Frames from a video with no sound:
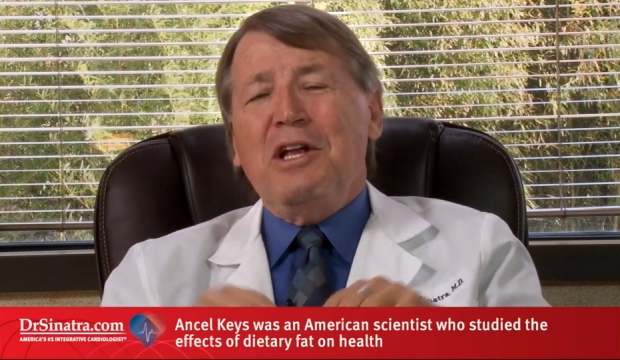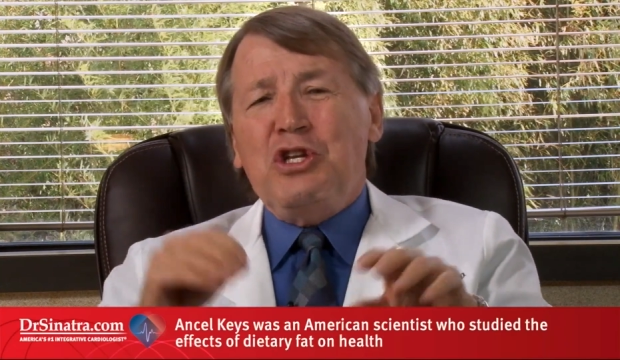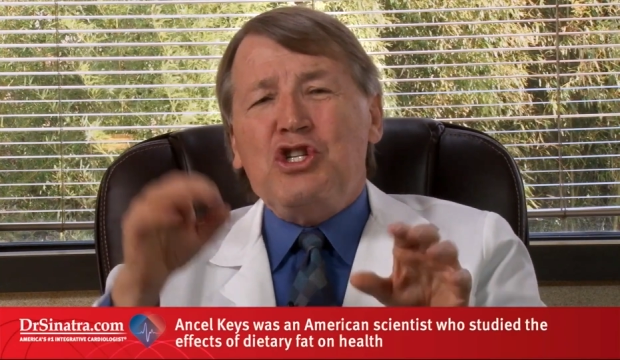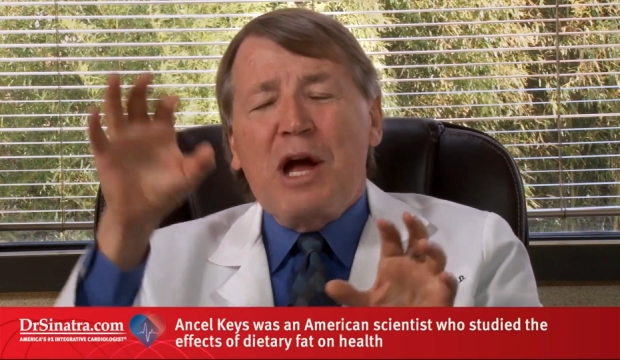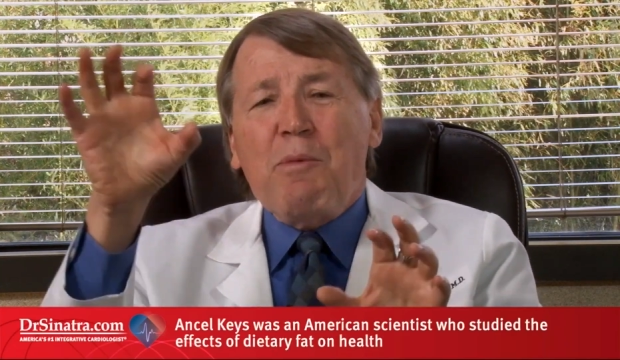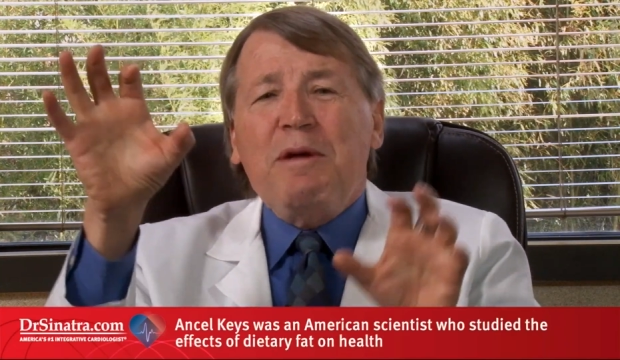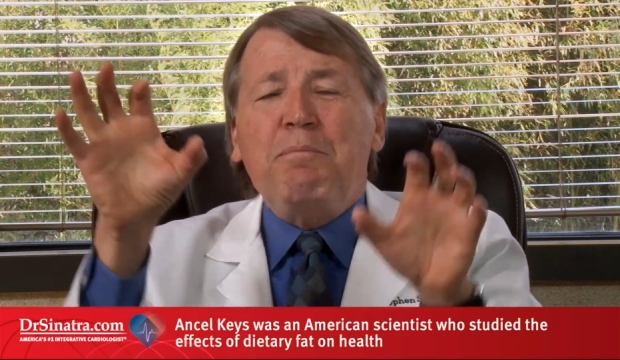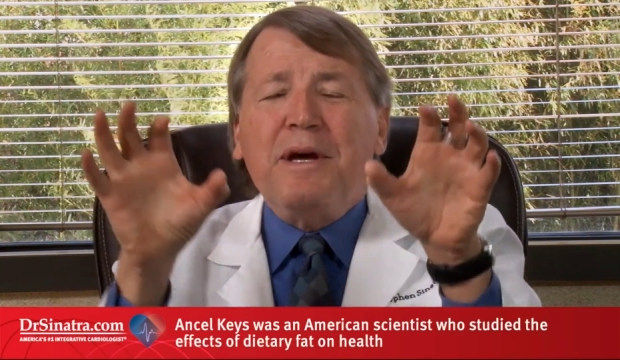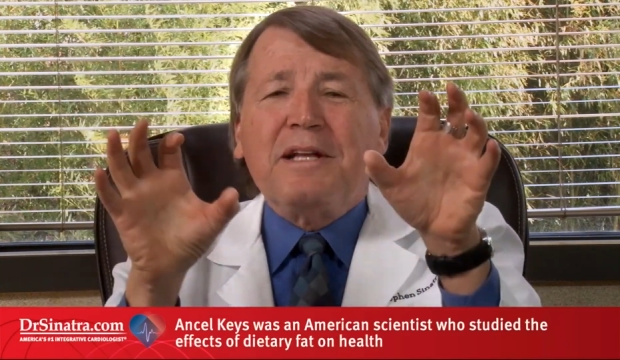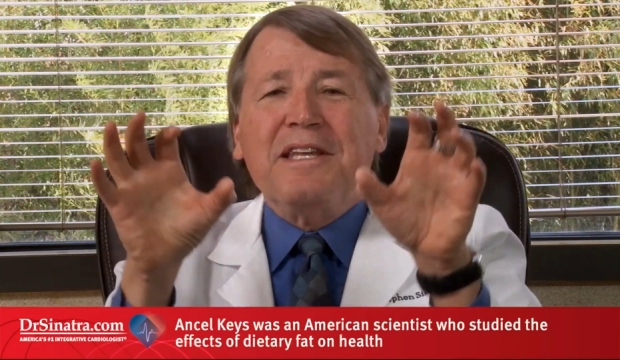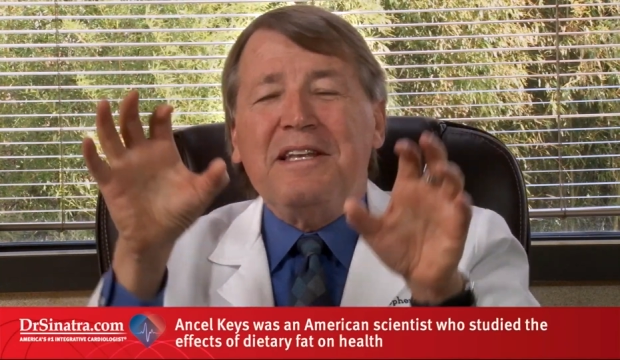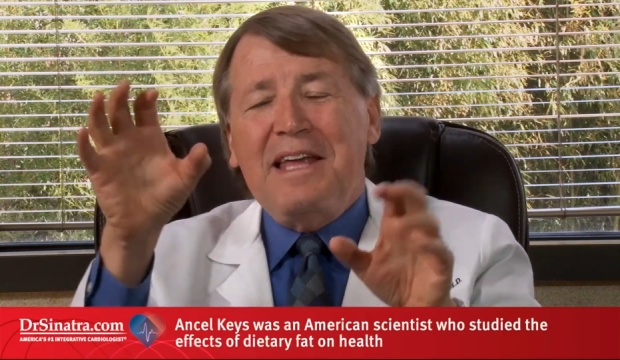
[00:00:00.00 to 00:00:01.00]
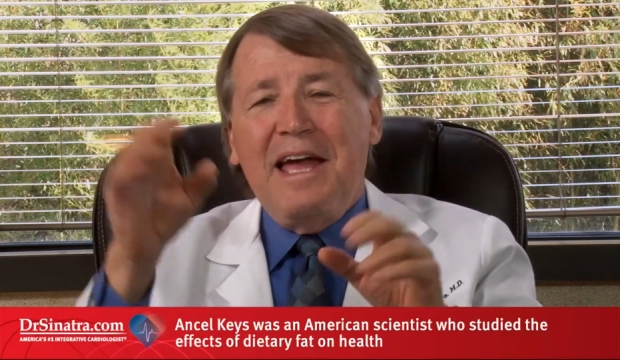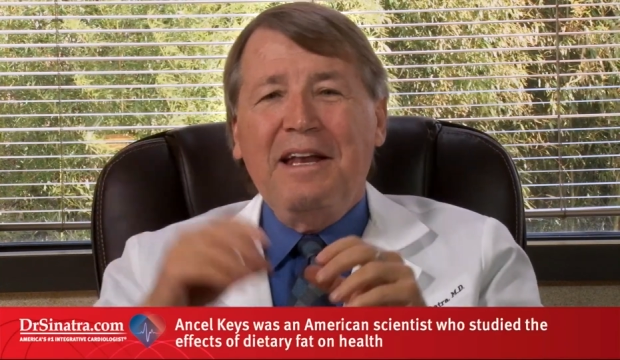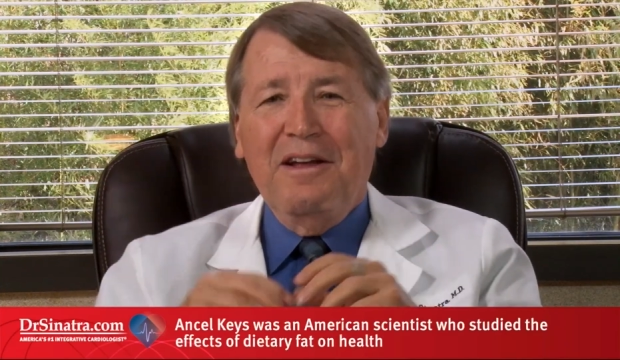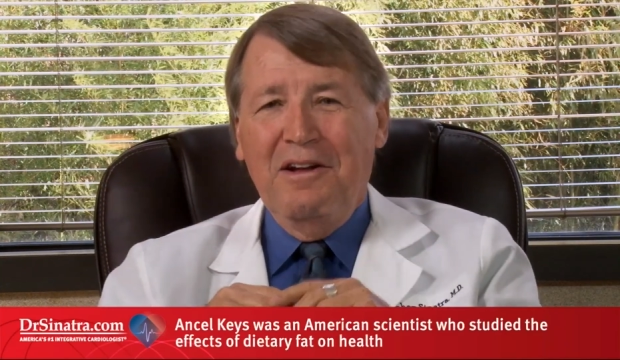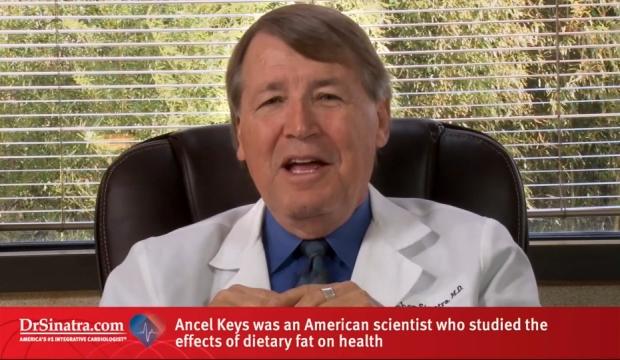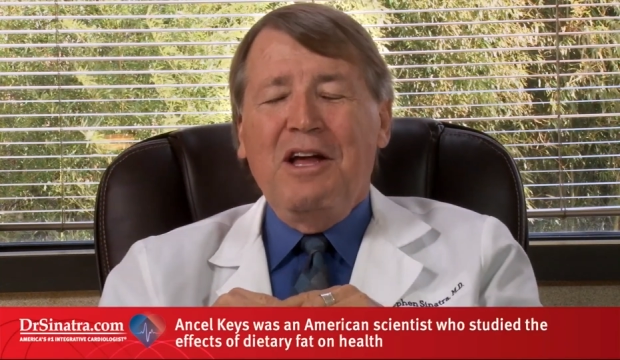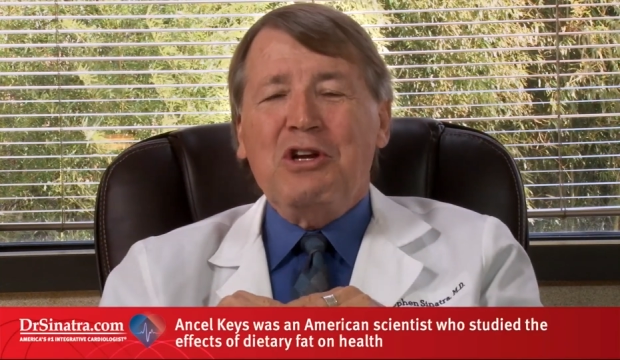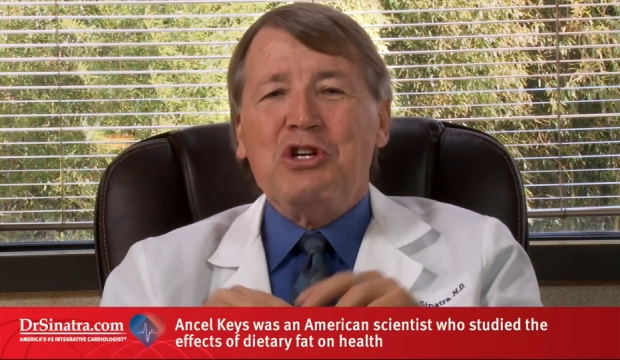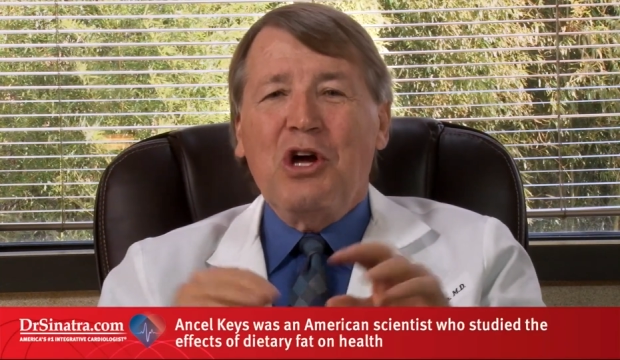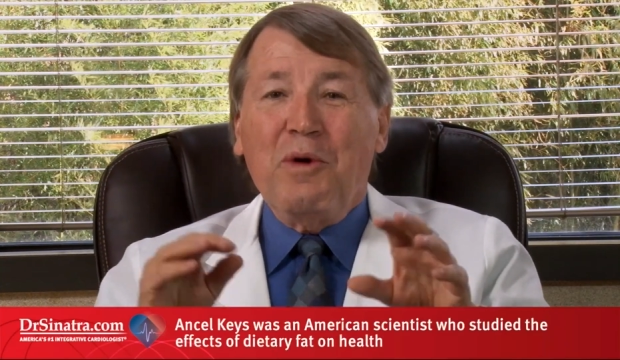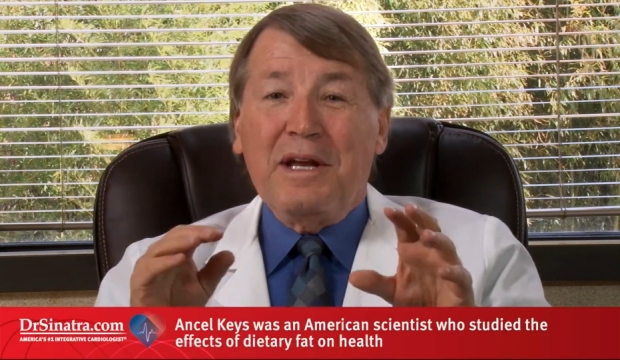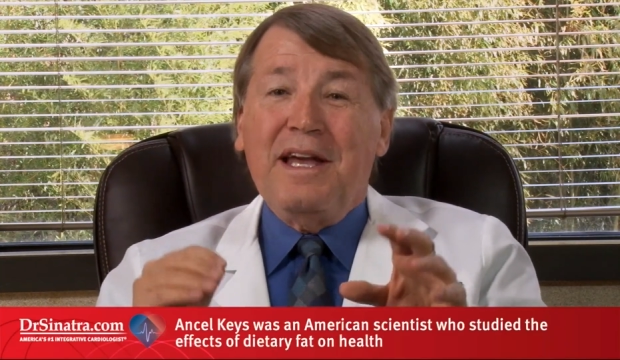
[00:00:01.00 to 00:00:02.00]
cherry picked the data
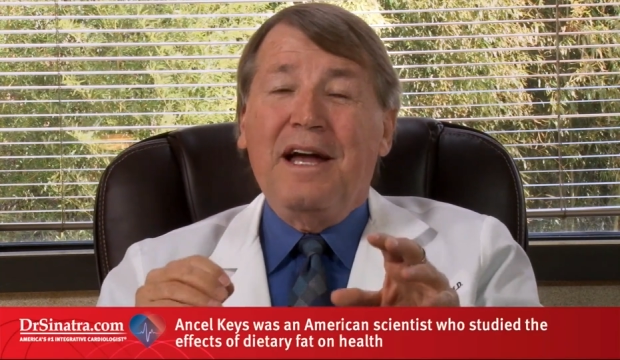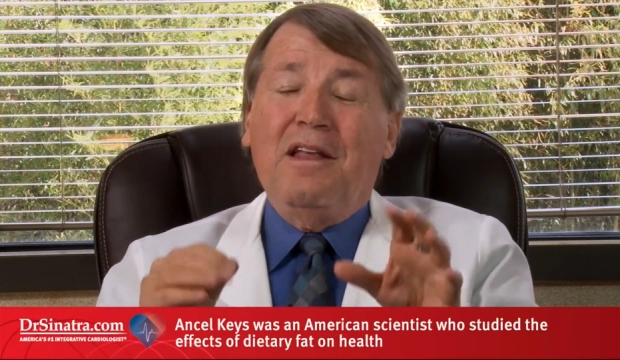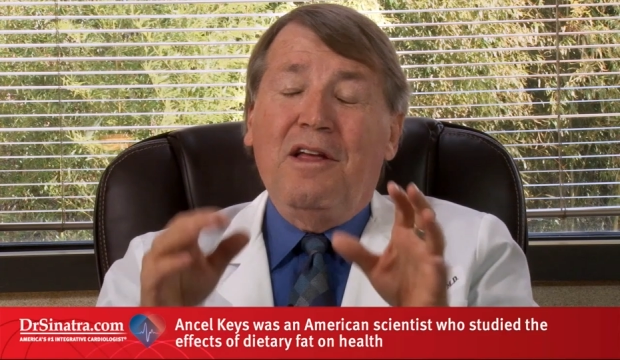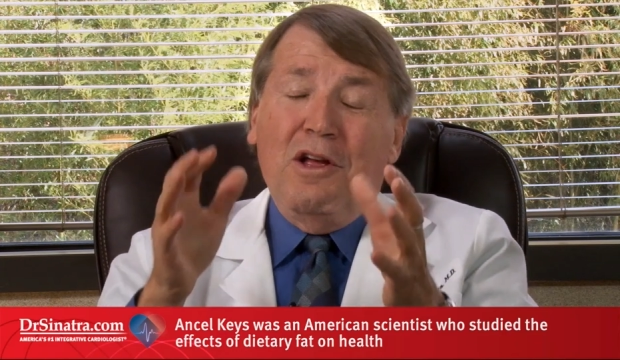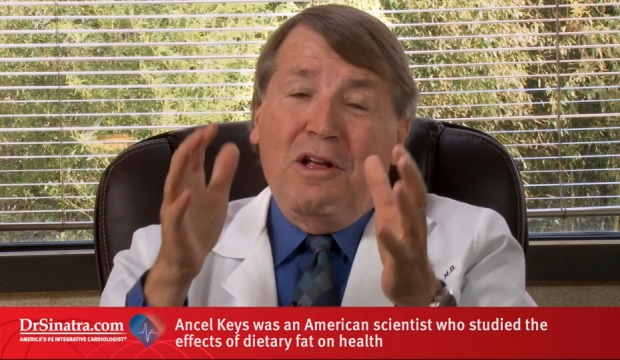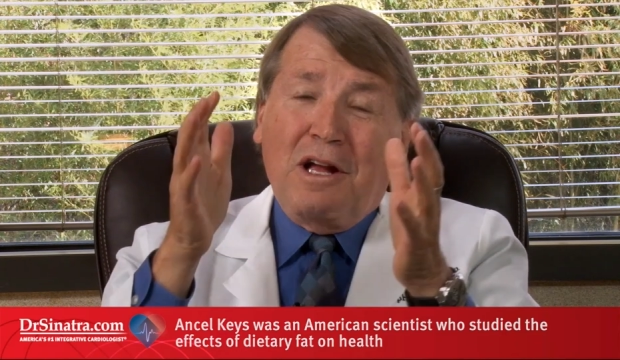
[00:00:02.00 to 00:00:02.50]
showing that